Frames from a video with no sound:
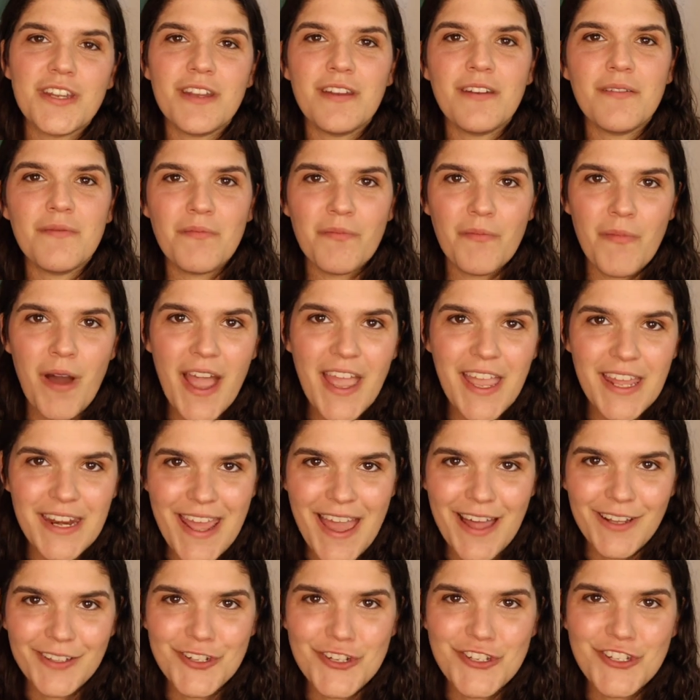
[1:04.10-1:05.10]
in my
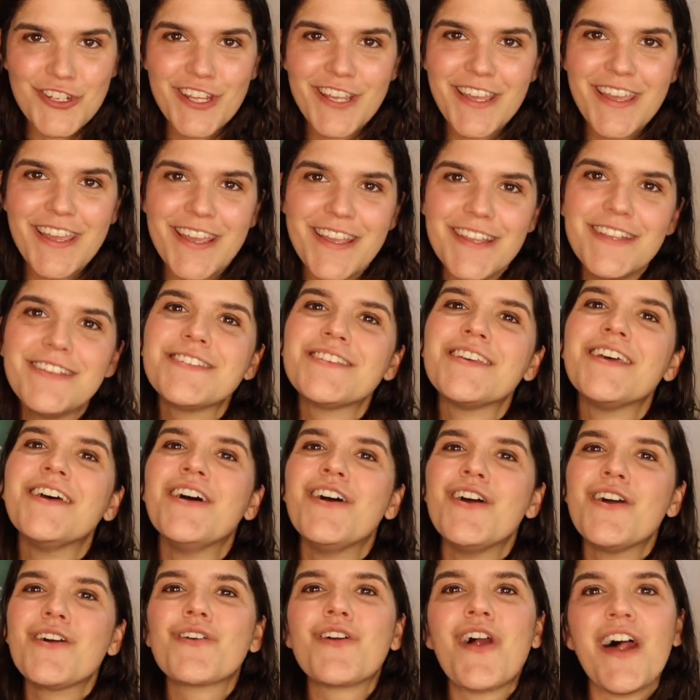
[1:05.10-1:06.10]
analogy is
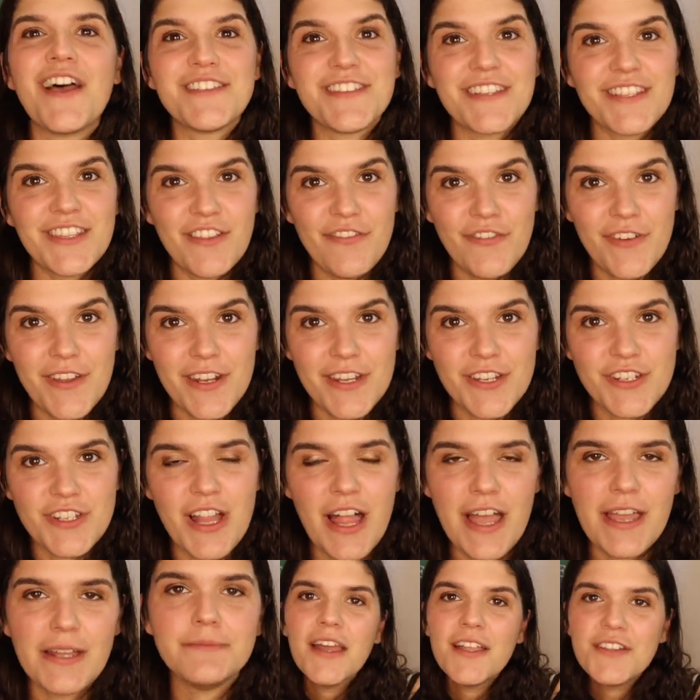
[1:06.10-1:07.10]
crossing the finish
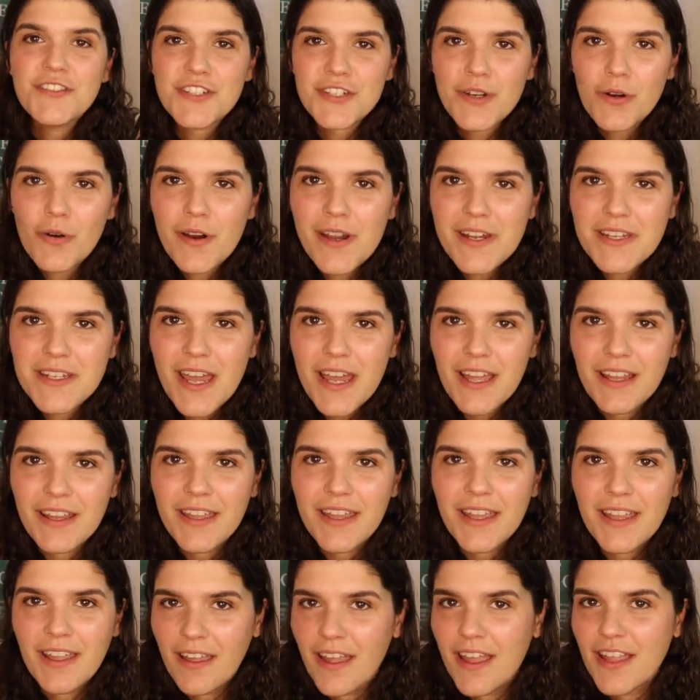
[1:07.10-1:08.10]
line. In
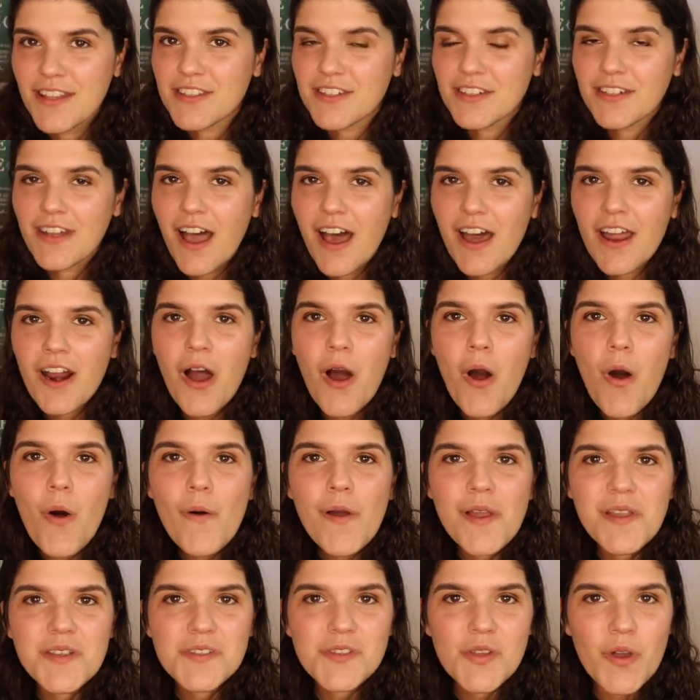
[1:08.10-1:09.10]
storytelling, it's not
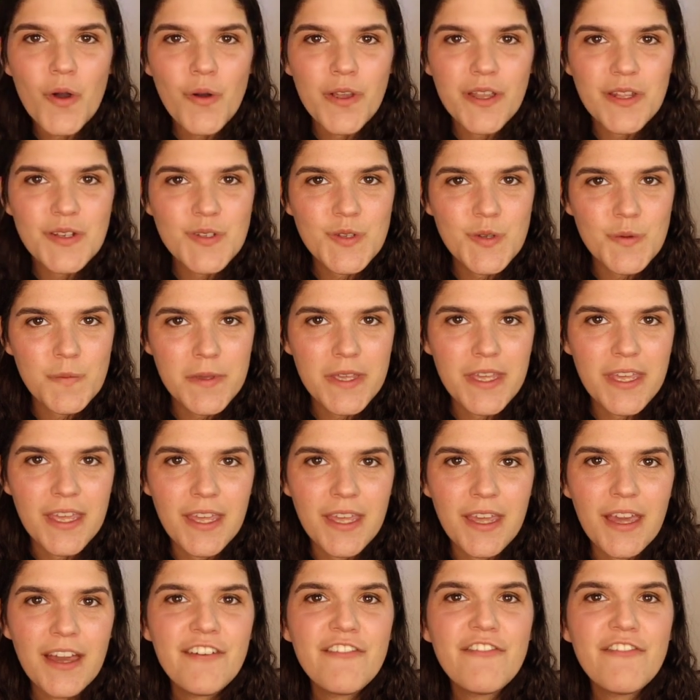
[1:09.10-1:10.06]
always going to be